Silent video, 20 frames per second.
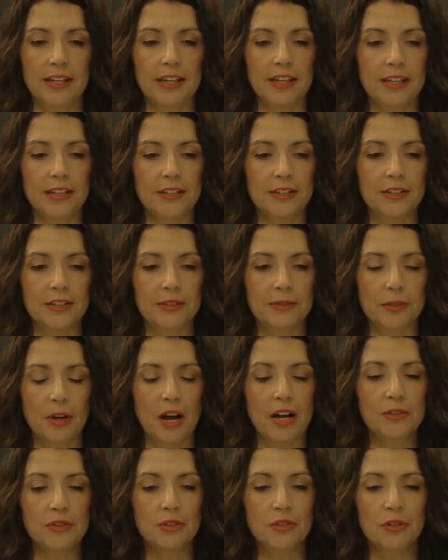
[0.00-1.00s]
It's
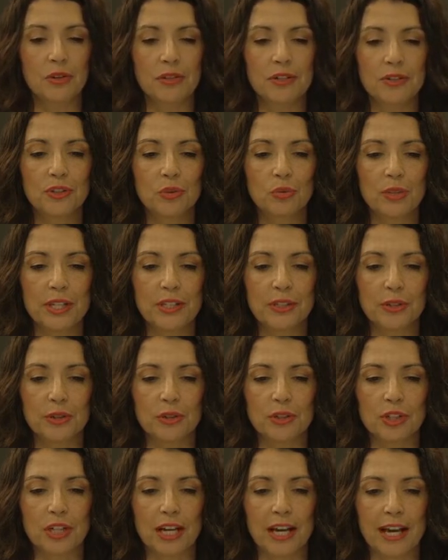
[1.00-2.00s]
also known as a
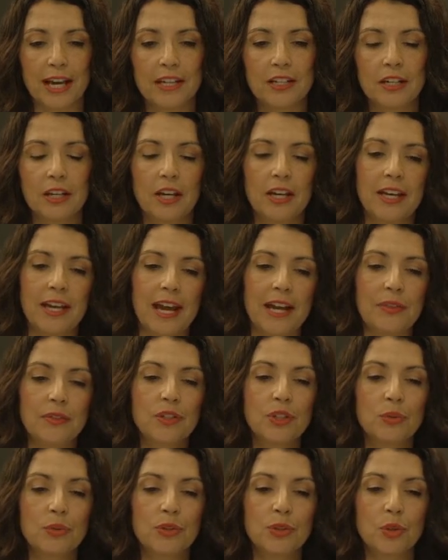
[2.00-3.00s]
research guide, and
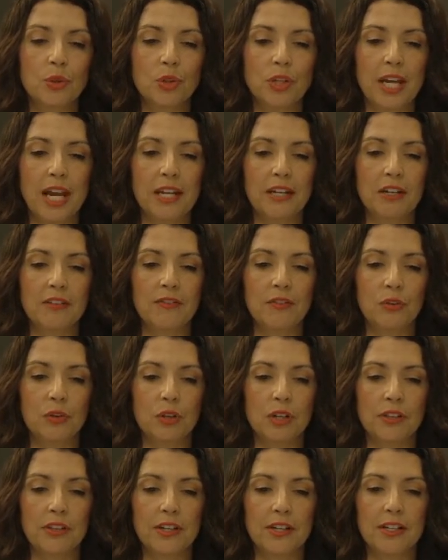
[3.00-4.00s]
this was created
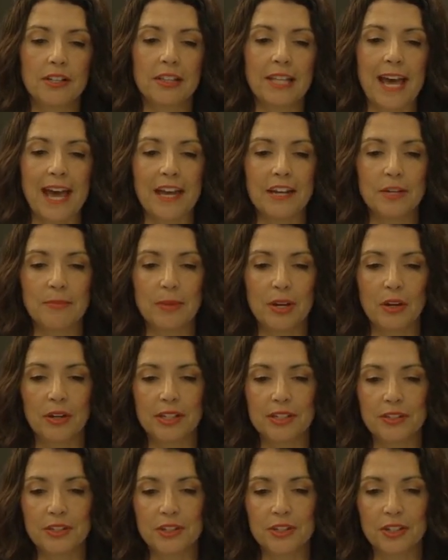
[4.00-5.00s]
for the Latin
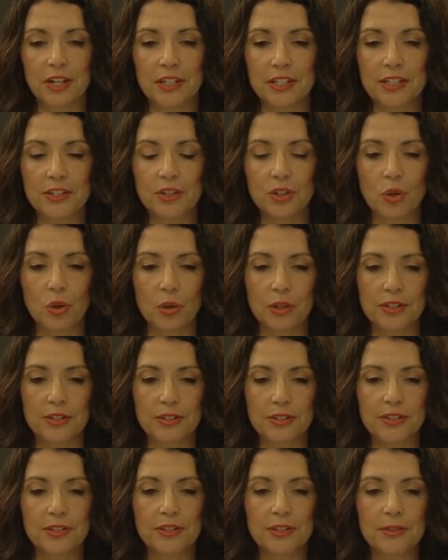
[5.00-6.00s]
American Studies
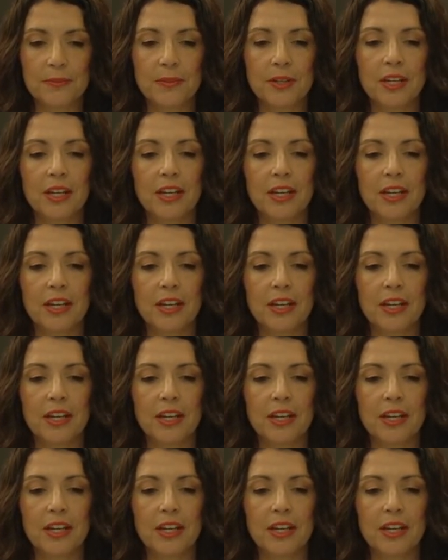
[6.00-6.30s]
courses.